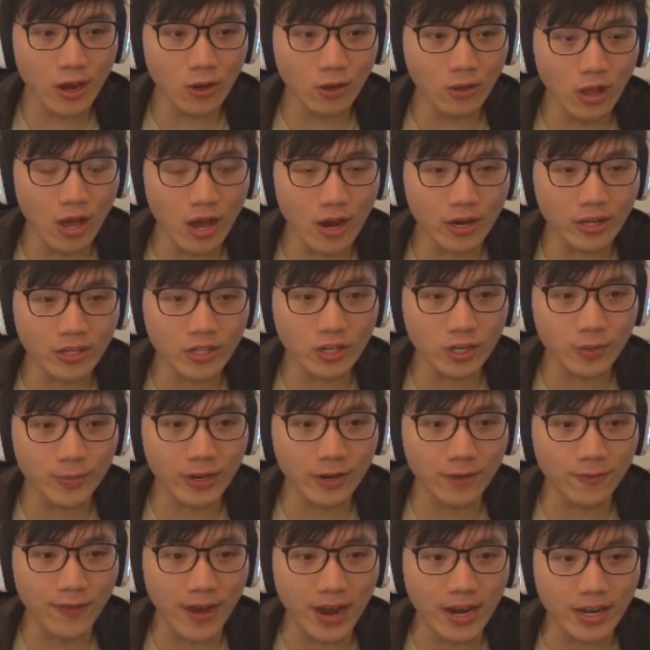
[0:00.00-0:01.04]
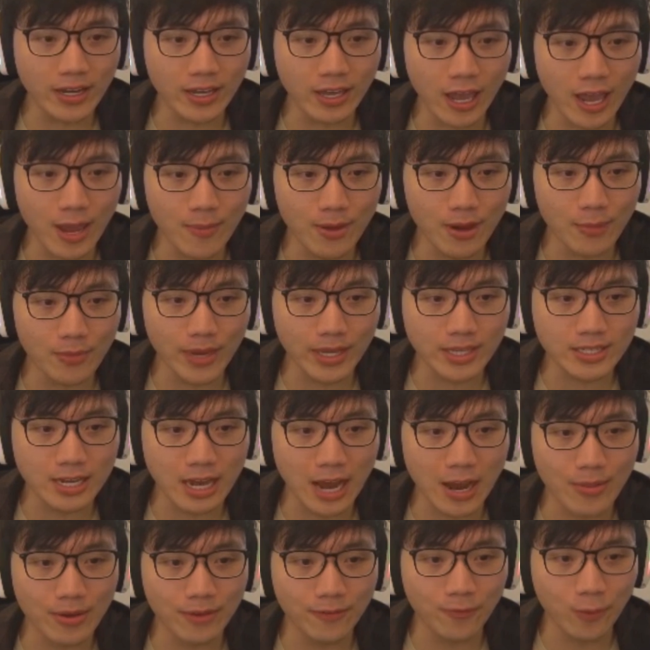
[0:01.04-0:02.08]
how long it took me to find a game on my
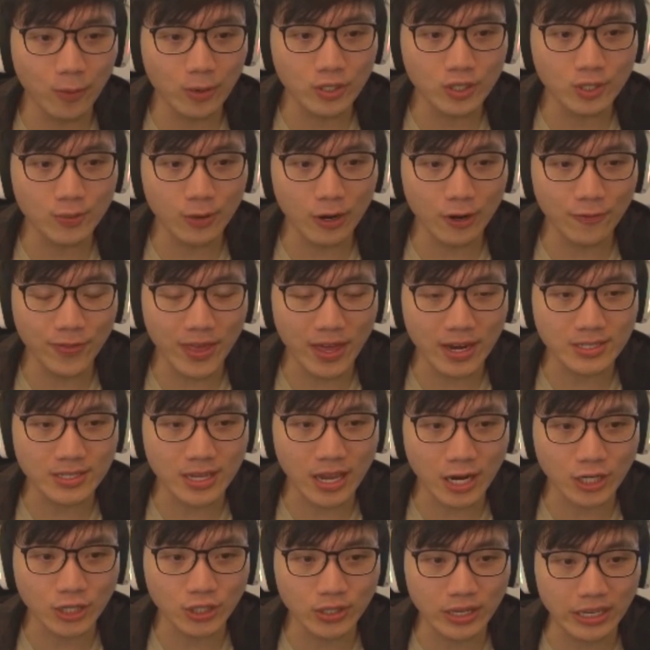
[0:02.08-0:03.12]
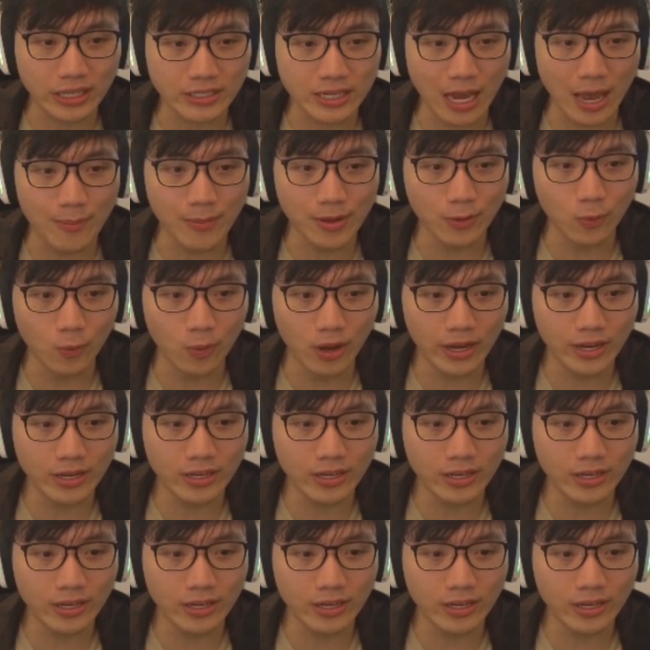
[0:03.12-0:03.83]
Diamond 4 Smurf that is actually Diamond